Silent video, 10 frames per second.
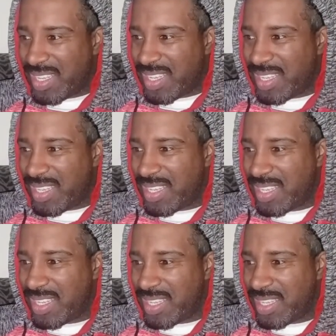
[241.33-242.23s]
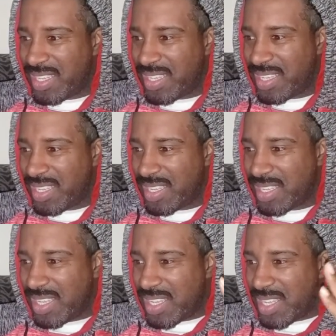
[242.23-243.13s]
There isn't.
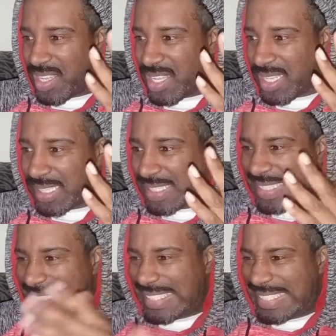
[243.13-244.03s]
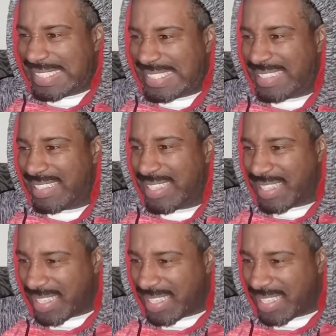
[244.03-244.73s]
They're a danger to our universe.